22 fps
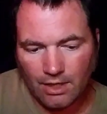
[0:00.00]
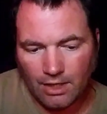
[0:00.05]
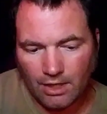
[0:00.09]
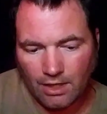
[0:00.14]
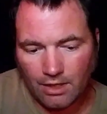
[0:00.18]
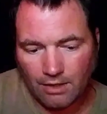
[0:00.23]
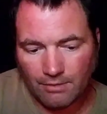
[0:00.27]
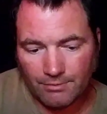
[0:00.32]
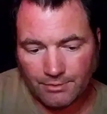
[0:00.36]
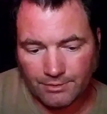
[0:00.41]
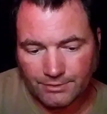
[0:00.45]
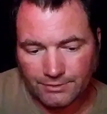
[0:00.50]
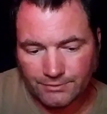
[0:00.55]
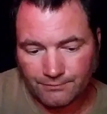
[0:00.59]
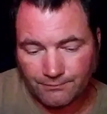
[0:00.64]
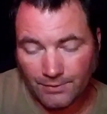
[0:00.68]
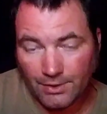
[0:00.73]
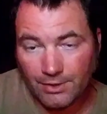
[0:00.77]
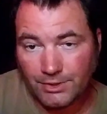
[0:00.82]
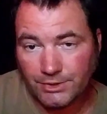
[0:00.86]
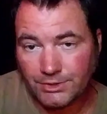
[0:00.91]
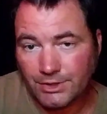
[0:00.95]
It was a
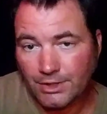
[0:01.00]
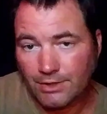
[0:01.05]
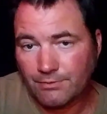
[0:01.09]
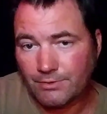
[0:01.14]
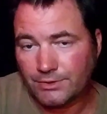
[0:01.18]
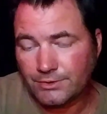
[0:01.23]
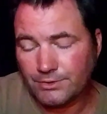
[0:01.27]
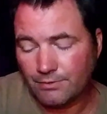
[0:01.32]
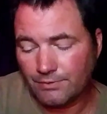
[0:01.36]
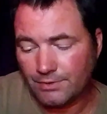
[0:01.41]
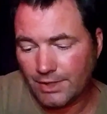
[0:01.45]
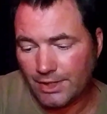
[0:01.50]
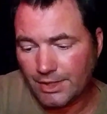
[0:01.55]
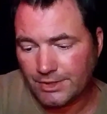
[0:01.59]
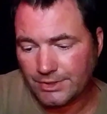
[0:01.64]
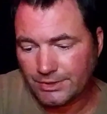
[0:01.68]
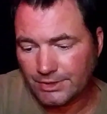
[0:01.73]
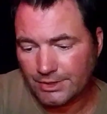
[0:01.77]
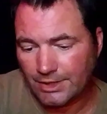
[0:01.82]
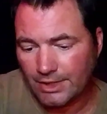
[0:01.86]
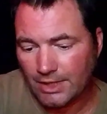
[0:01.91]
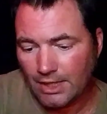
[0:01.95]
very generous
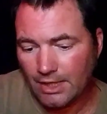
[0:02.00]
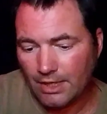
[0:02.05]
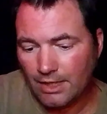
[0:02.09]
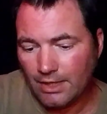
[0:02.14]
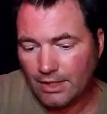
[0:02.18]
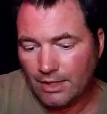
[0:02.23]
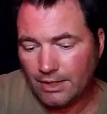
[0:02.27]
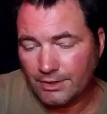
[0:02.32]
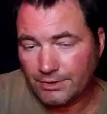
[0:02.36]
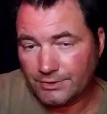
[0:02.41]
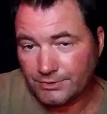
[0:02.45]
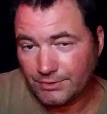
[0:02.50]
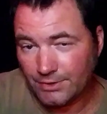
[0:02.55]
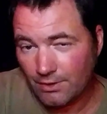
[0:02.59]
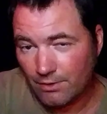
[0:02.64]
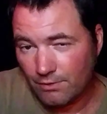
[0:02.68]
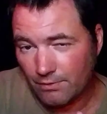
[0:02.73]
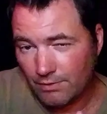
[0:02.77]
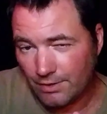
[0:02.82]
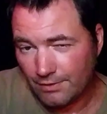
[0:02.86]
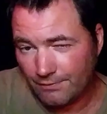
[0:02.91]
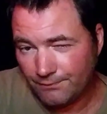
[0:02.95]
donation.
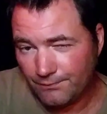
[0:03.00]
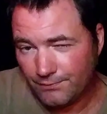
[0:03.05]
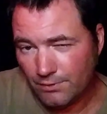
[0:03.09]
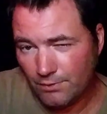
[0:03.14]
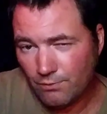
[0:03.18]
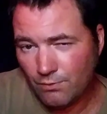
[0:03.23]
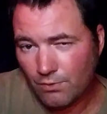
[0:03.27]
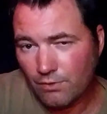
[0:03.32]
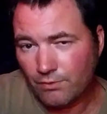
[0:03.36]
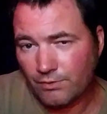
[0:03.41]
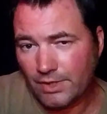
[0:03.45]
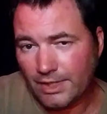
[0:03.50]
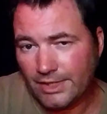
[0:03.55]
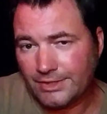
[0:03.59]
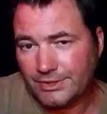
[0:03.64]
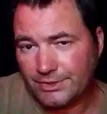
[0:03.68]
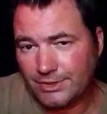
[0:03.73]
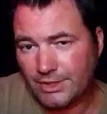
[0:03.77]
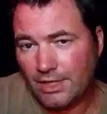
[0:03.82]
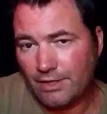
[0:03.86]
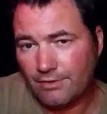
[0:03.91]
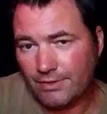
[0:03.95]
So if you want a
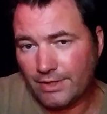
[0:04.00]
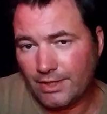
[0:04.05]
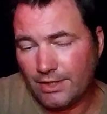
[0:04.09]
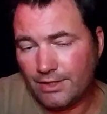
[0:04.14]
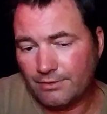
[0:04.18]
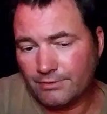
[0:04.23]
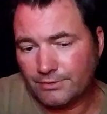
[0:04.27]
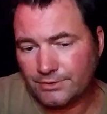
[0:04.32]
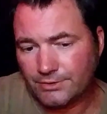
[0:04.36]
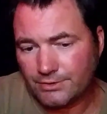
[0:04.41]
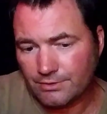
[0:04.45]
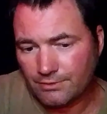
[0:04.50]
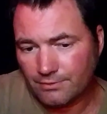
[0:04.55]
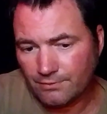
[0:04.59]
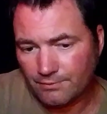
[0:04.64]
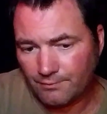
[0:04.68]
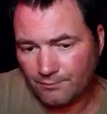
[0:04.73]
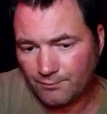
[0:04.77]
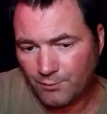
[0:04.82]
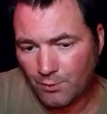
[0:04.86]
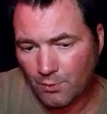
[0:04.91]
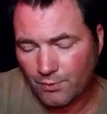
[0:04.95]
shout out
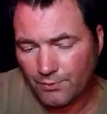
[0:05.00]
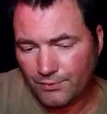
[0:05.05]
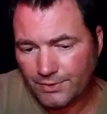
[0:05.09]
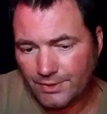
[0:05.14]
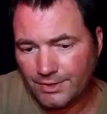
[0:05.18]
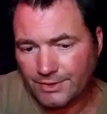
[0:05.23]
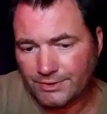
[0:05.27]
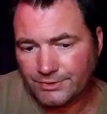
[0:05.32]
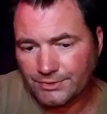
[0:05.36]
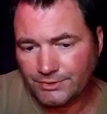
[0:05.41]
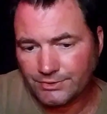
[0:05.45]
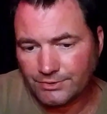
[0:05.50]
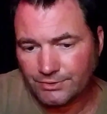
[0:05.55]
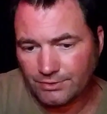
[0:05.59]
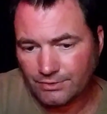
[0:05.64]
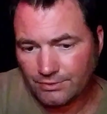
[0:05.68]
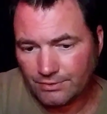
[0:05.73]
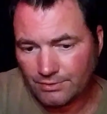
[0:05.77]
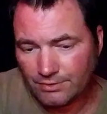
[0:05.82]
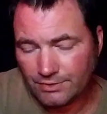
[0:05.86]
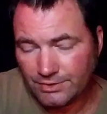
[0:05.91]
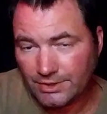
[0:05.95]
for this,
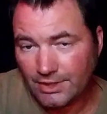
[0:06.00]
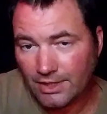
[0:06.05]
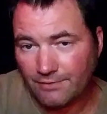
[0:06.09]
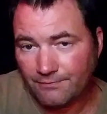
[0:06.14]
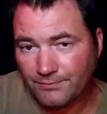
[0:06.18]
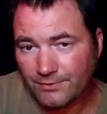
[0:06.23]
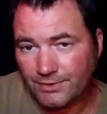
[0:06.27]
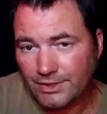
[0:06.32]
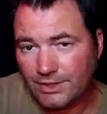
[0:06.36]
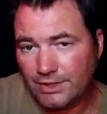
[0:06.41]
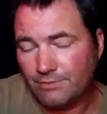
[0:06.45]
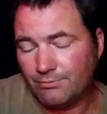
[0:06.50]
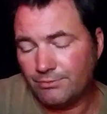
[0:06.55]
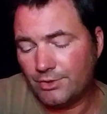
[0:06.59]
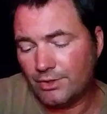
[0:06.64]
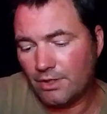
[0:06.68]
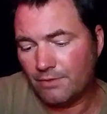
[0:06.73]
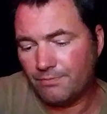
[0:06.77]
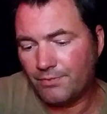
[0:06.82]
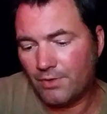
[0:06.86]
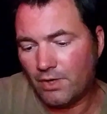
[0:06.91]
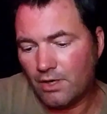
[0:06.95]
definitely hit me
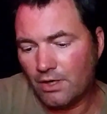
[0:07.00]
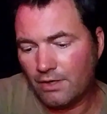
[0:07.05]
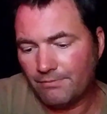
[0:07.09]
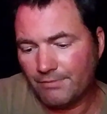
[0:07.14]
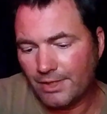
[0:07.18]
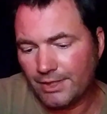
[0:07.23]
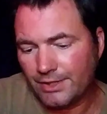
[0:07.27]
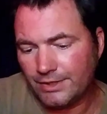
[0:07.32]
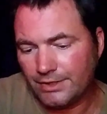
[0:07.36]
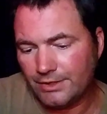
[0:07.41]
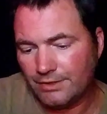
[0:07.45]
up on my